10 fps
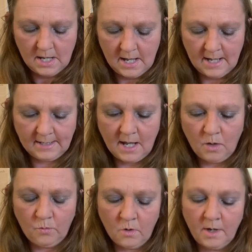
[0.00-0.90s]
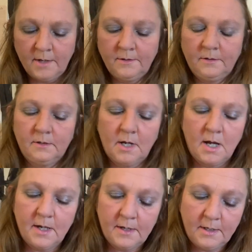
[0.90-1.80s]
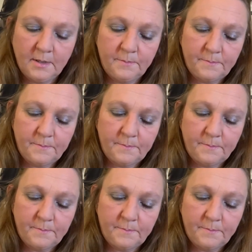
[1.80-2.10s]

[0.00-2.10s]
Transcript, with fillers: I got one. I